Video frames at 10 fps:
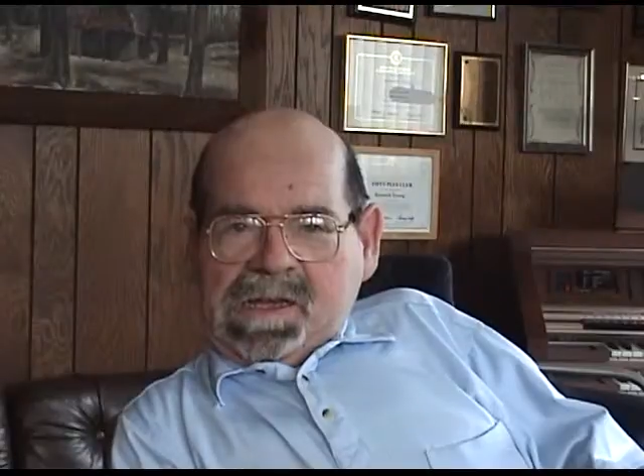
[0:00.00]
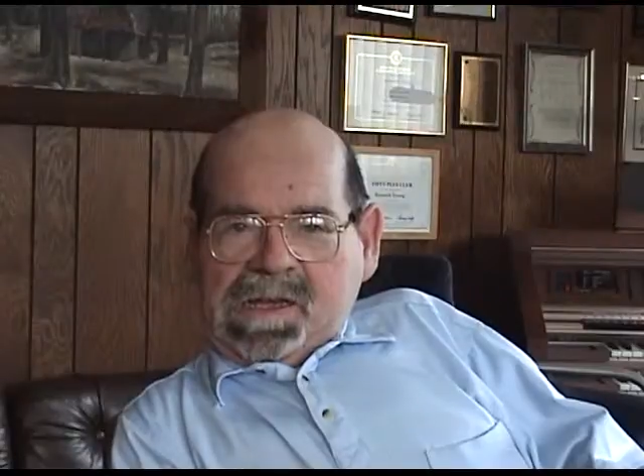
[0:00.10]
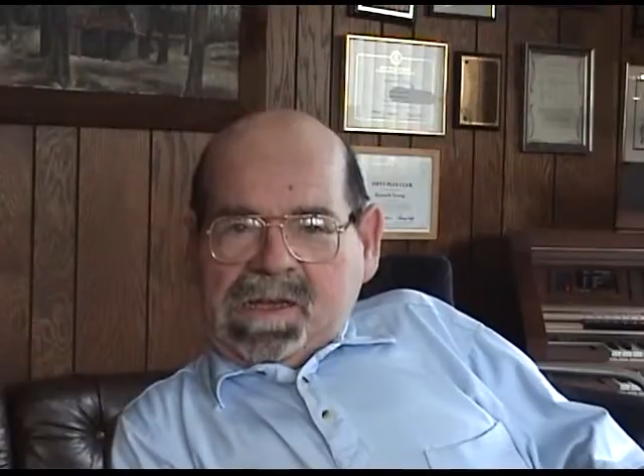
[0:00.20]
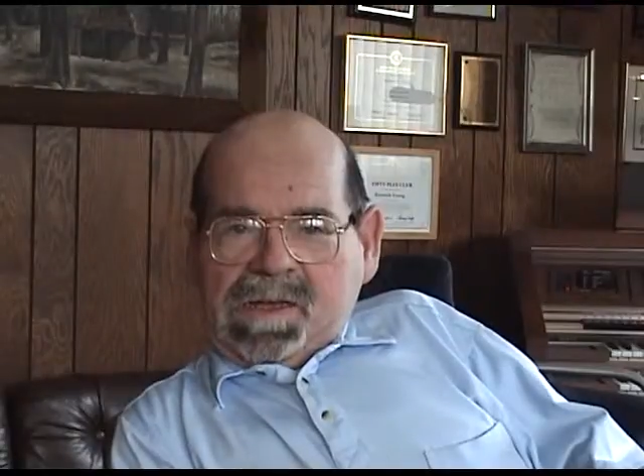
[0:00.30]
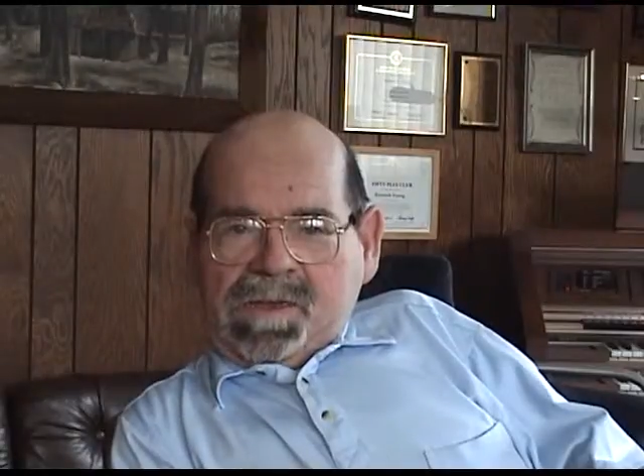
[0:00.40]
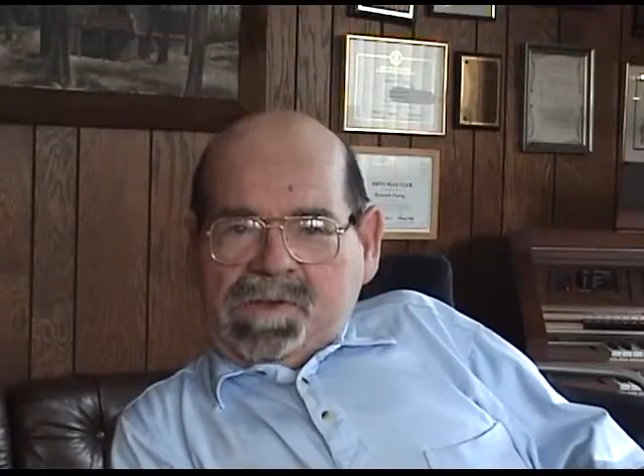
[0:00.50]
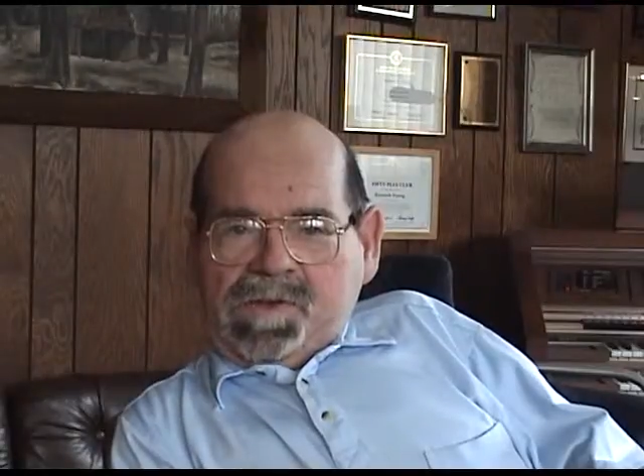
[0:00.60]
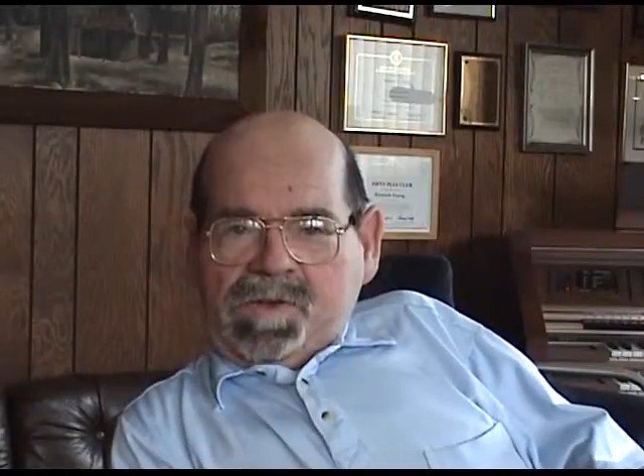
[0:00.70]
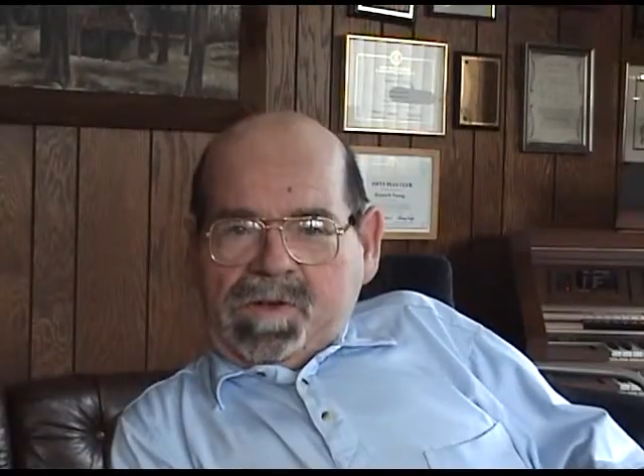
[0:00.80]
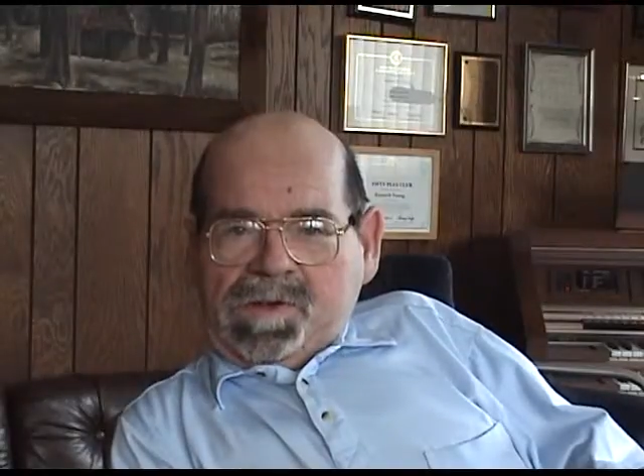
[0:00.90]
Hi, this
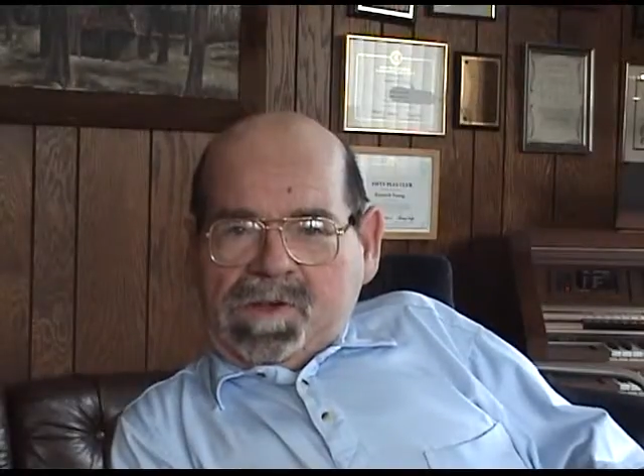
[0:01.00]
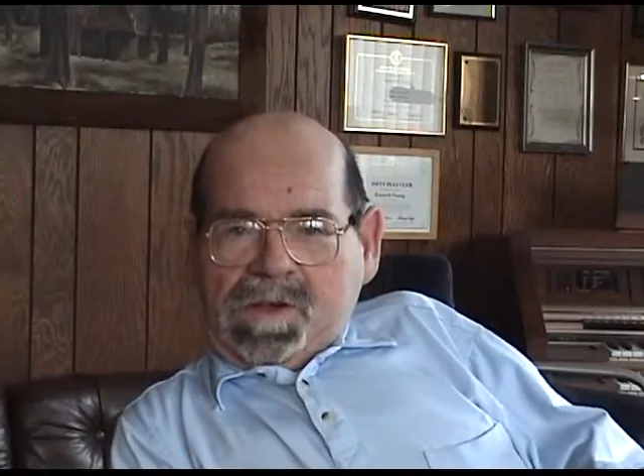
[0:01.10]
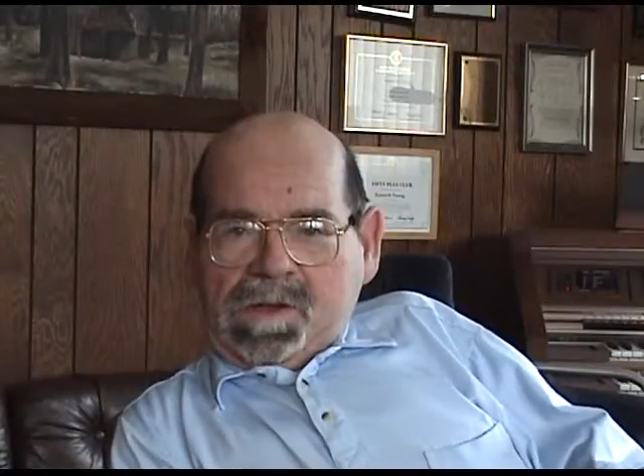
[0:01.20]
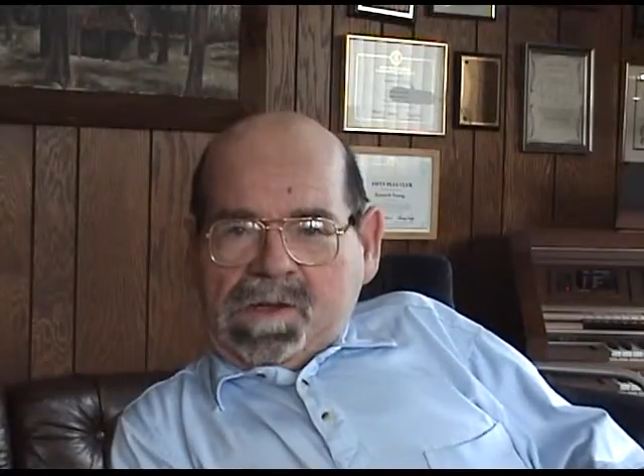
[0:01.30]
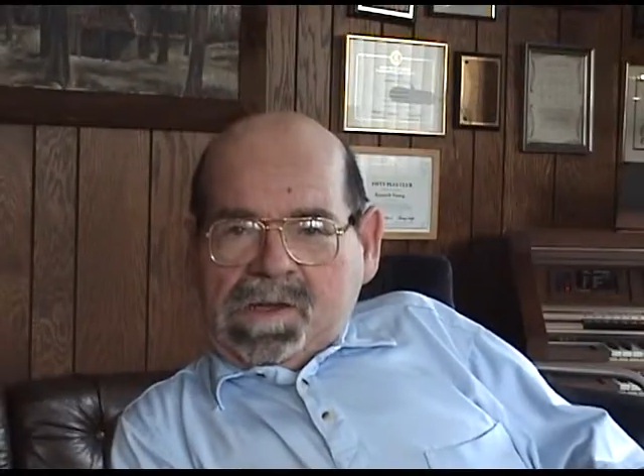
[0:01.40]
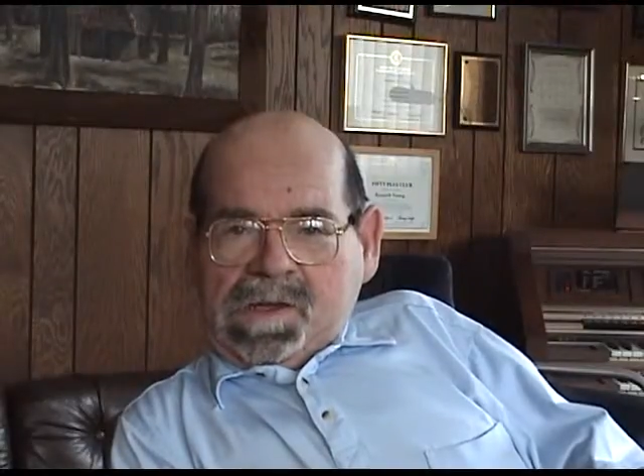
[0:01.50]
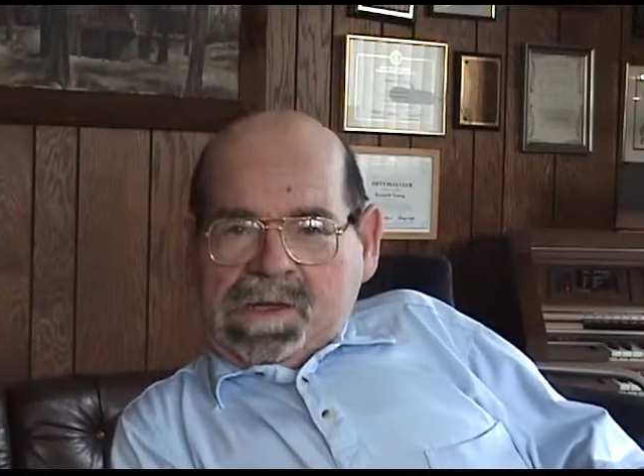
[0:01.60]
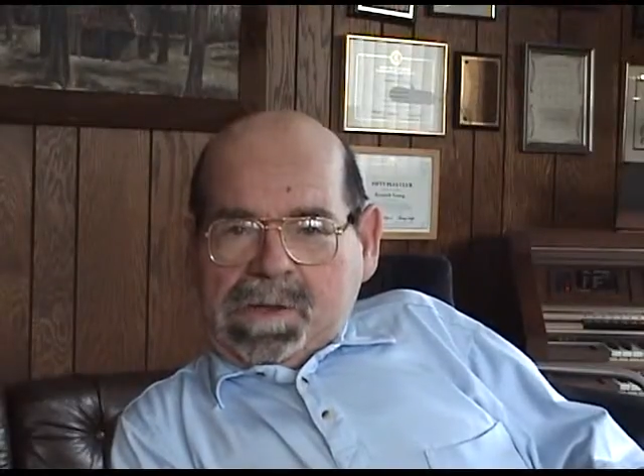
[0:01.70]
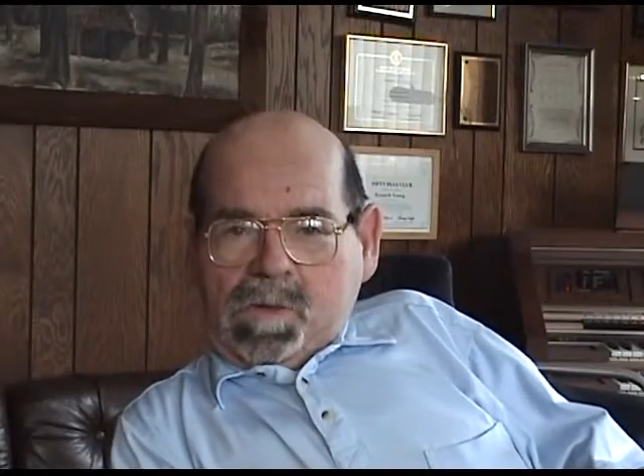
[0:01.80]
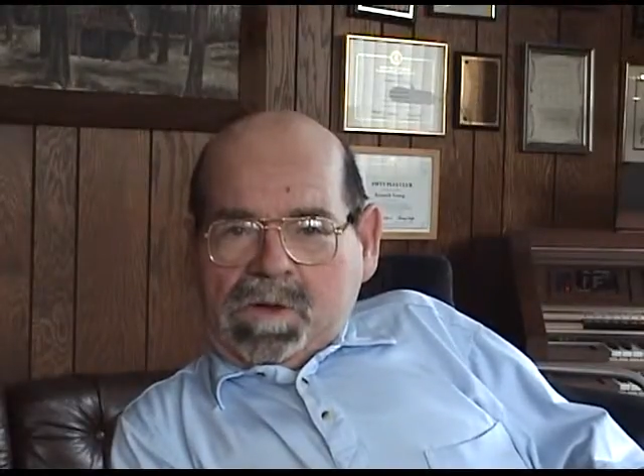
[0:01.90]
is Chris Young,
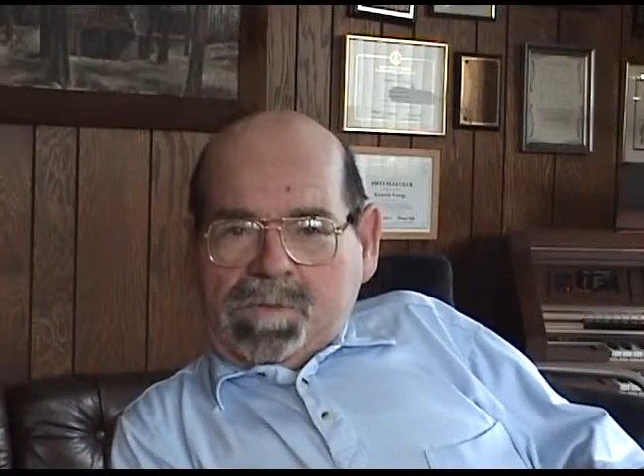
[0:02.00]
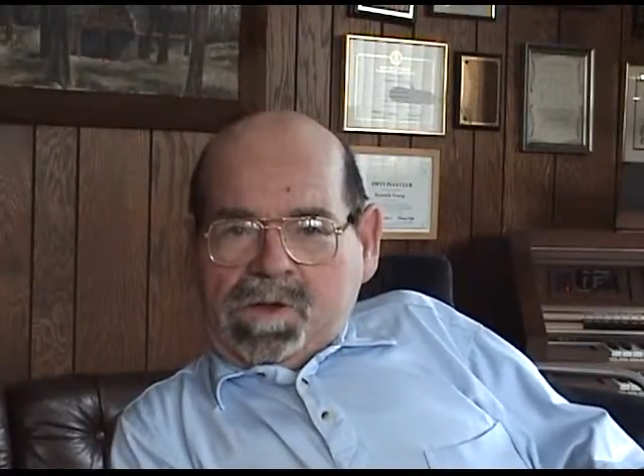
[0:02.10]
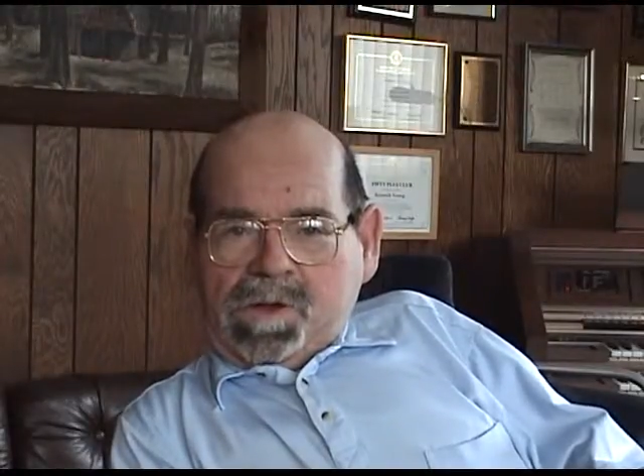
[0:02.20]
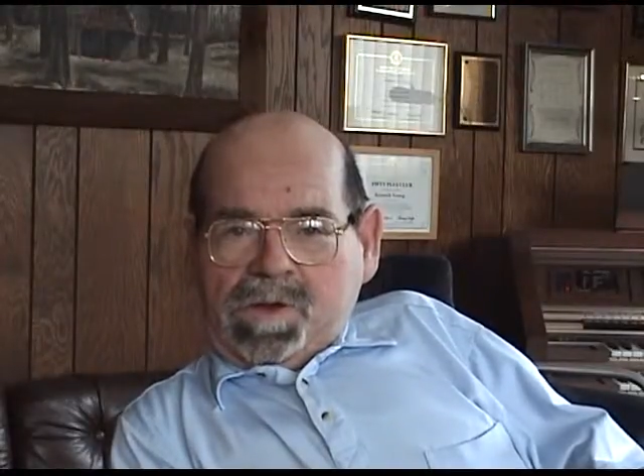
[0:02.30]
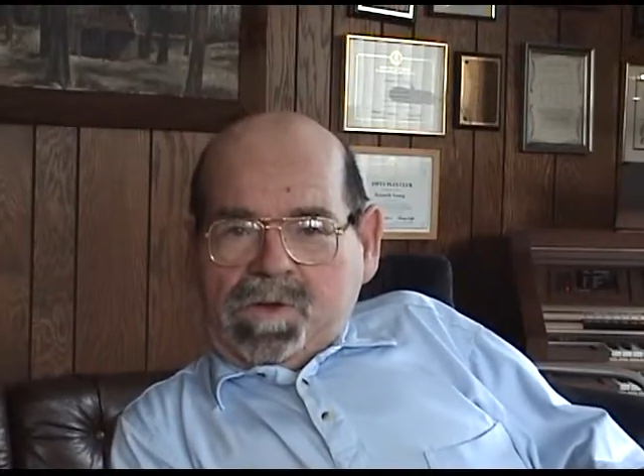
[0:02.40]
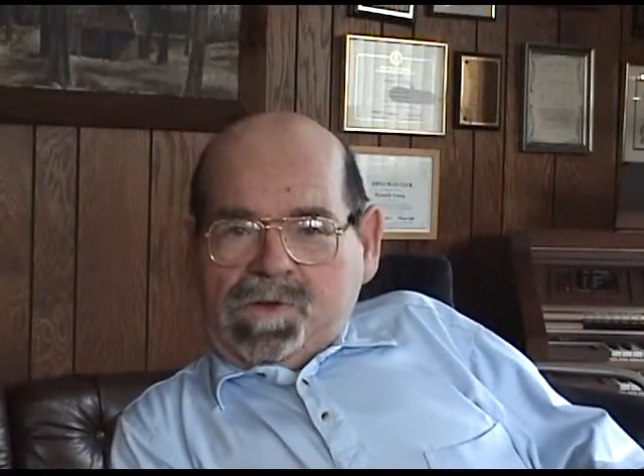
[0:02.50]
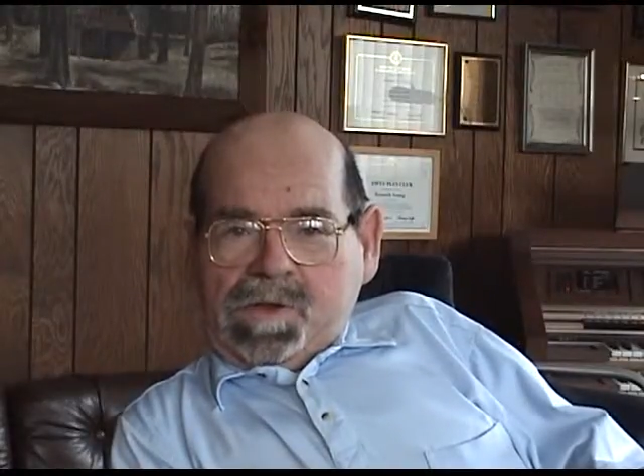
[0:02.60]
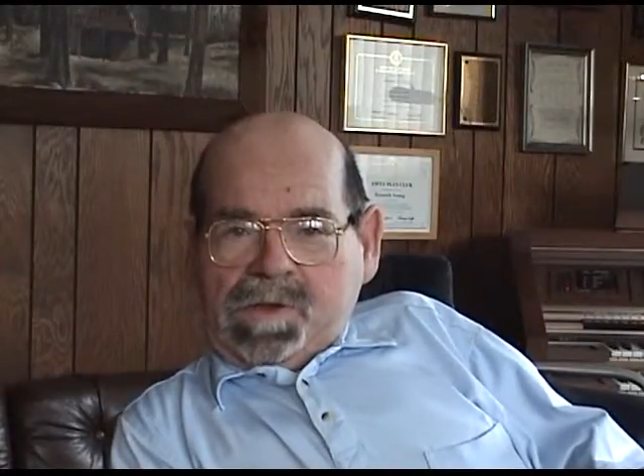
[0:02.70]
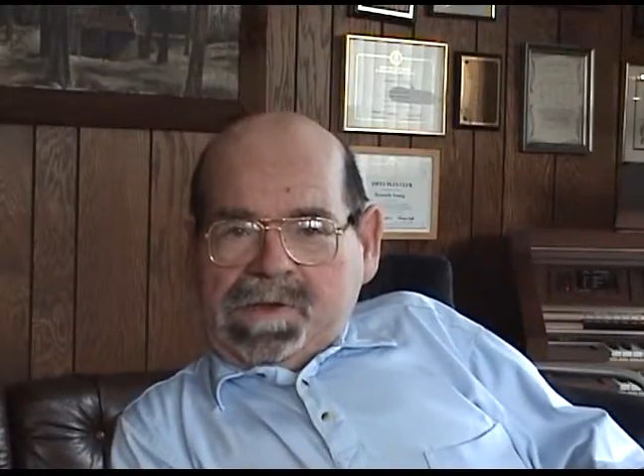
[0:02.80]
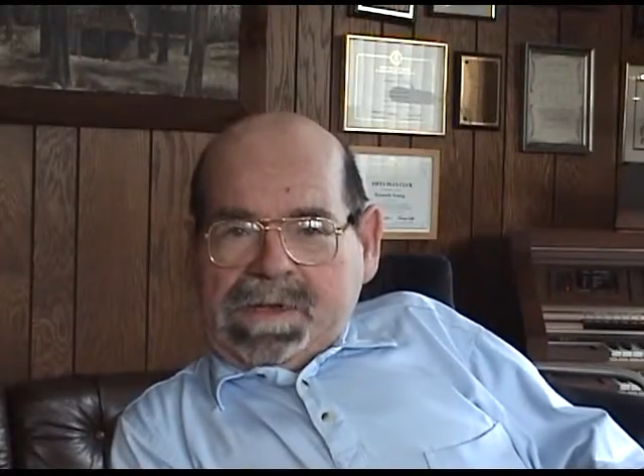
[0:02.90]
and welcome to Good News
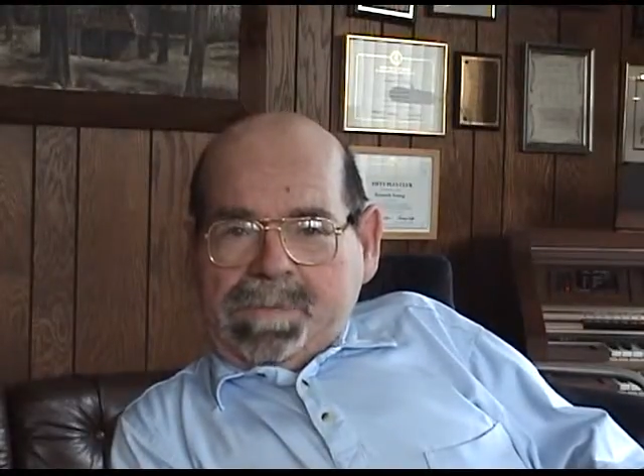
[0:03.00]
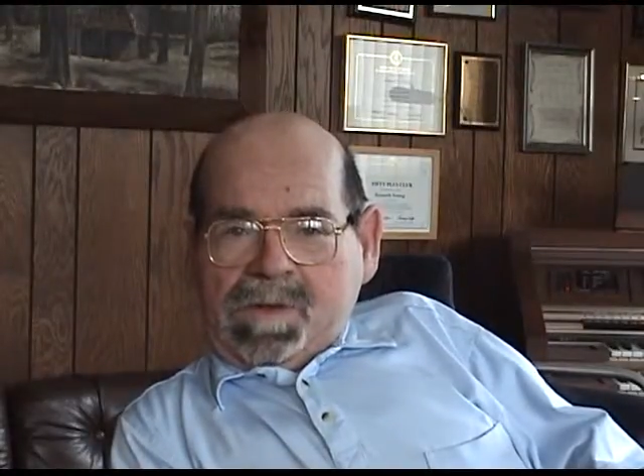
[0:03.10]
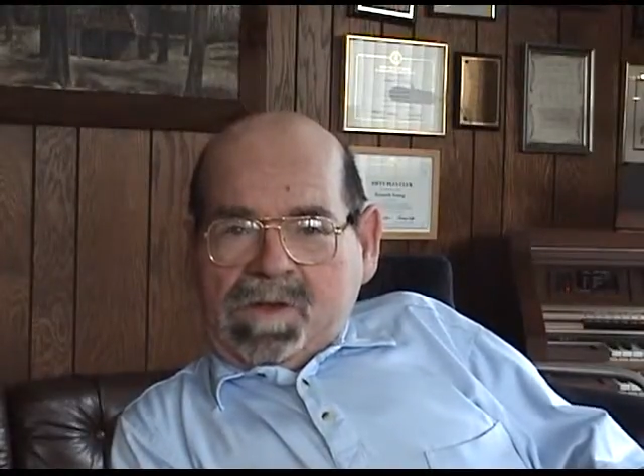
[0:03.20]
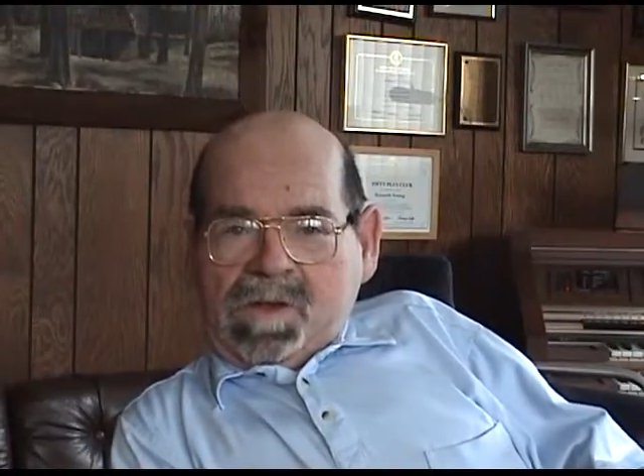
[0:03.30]
on Tap